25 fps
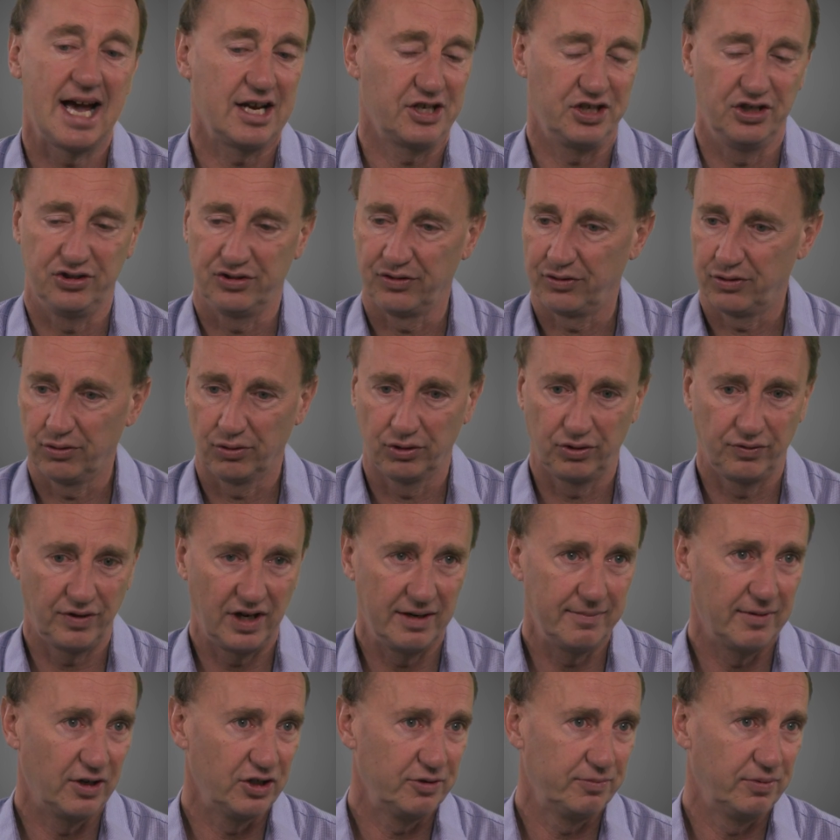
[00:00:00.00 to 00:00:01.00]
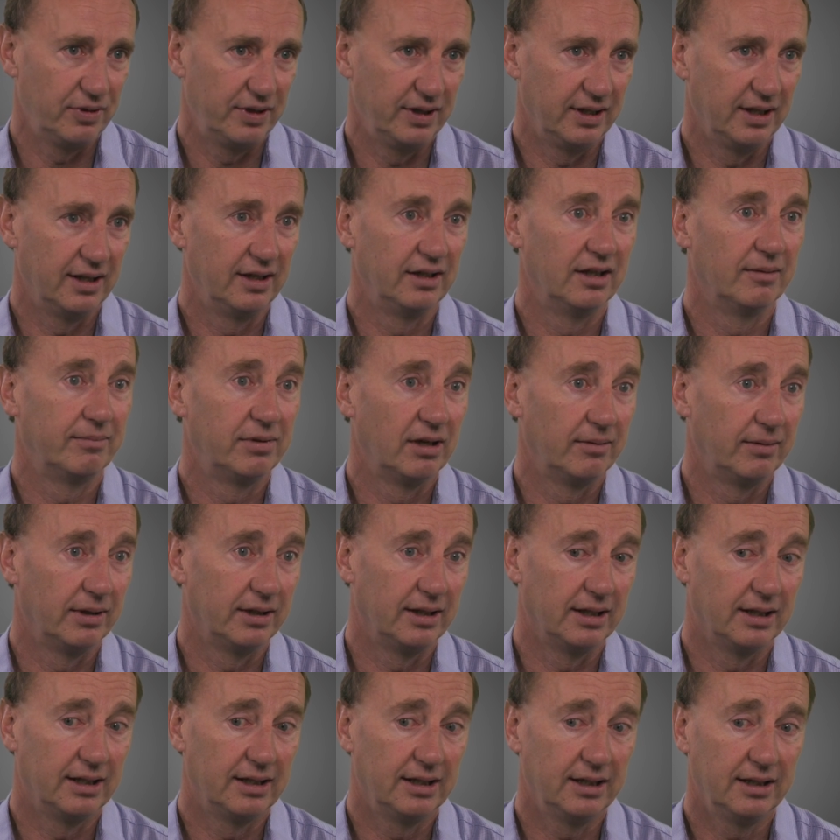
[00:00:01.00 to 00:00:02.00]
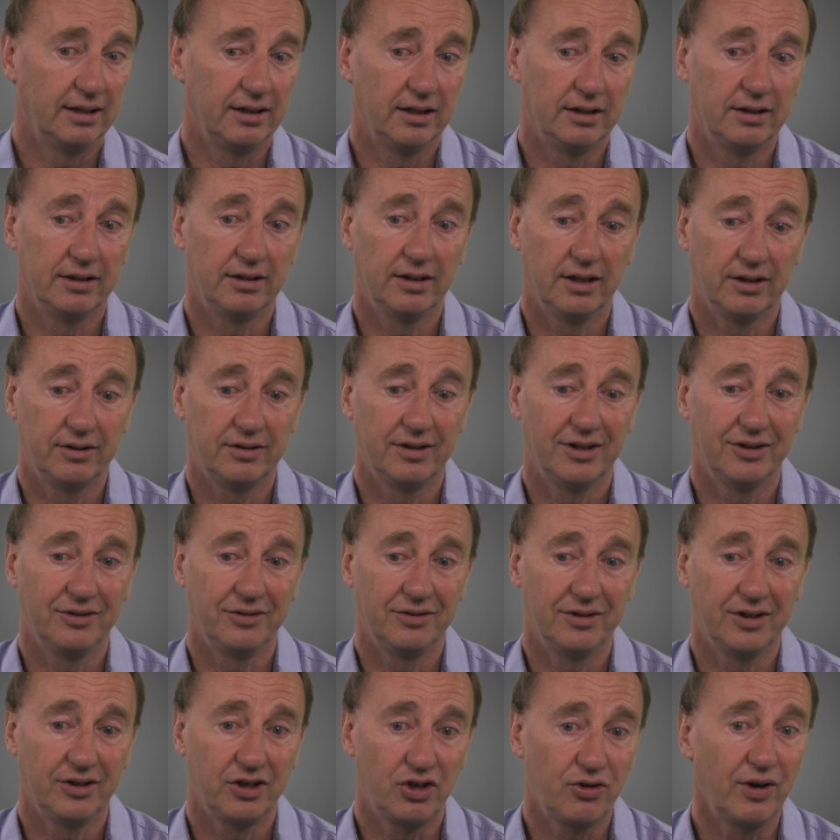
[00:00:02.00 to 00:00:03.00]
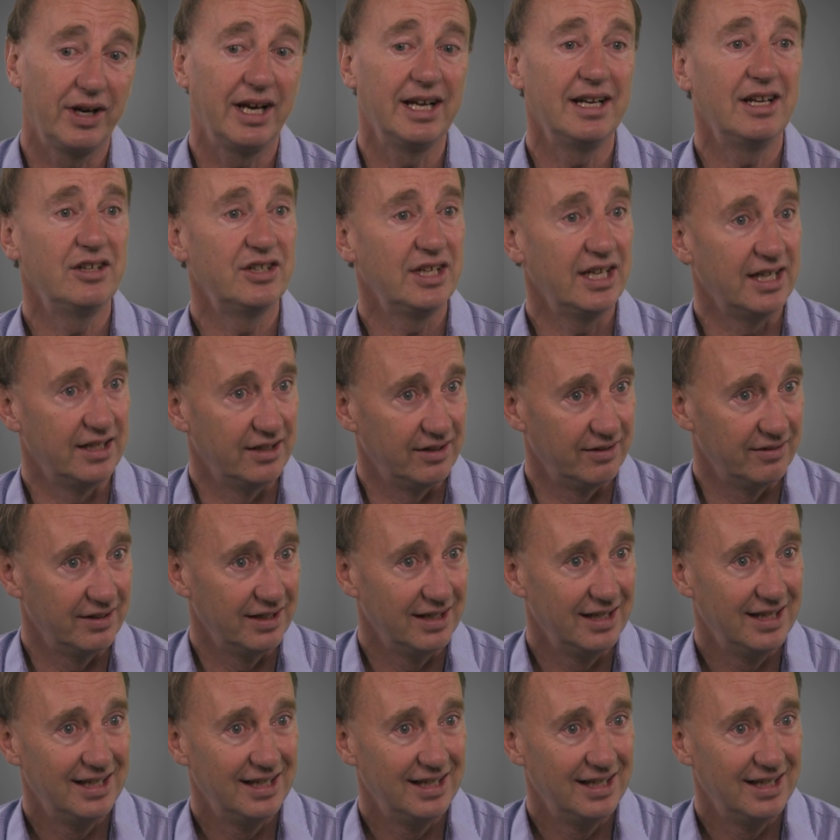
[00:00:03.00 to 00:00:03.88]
the Ashes, of course, very much putting it in the public eye, then cricket is in.